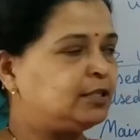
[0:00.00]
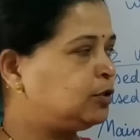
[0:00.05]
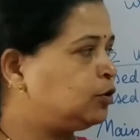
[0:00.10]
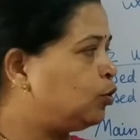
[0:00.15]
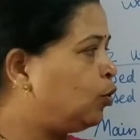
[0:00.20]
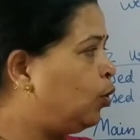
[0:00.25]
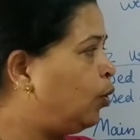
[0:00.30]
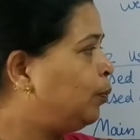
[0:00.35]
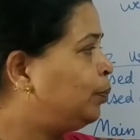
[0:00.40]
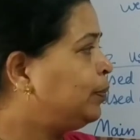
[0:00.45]

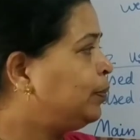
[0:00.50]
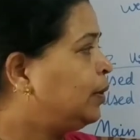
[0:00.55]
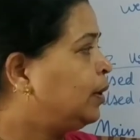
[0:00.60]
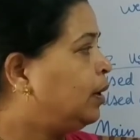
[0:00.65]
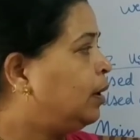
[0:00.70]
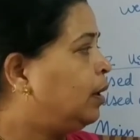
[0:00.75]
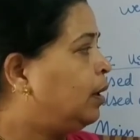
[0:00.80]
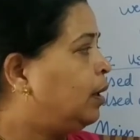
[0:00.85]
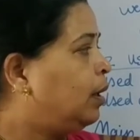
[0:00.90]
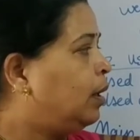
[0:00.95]
So
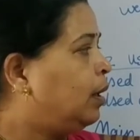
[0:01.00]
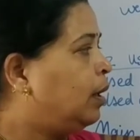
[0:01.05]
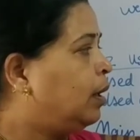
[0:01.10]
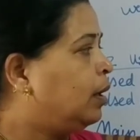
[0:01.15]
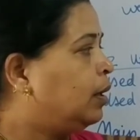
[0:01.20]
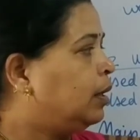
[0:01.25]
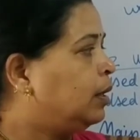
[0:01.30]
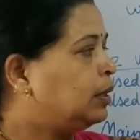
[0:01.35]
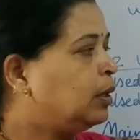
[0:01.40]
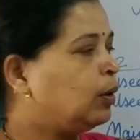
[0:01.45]

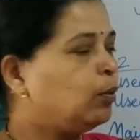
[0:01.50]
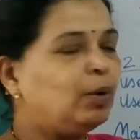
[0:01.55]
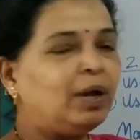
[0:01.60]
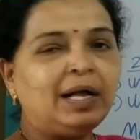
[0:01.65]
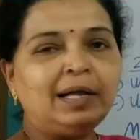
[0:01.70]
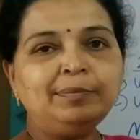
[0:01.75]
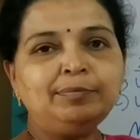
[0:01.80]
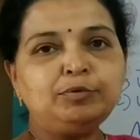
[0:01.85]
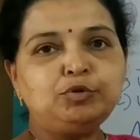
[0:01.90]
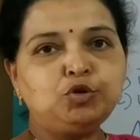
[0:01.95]
the
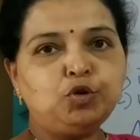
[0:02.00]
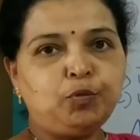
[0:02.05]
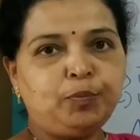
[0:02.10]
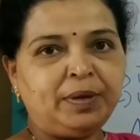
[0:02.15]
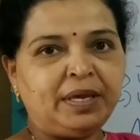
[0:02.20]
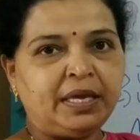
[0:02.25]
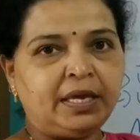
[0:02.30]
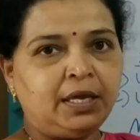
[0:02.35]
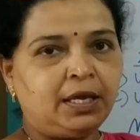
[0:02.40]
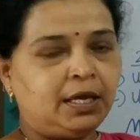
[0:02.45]
verb to
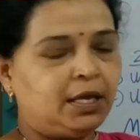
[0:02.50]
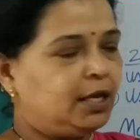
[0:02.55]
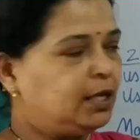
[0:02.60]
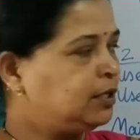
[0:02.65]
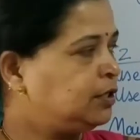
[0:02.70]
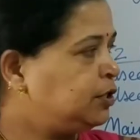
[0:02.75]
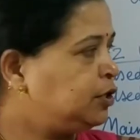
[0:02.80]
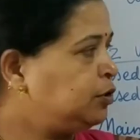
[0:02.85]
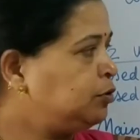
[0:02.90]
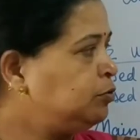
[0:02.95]
be
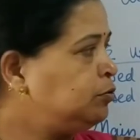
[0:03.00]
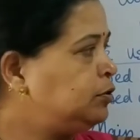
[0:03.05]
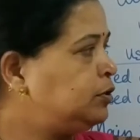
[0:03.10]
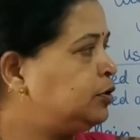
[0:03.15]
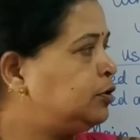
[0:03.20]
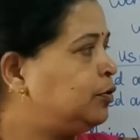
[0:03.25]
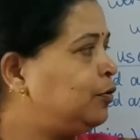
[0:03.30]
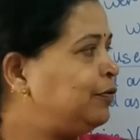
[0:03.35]
is used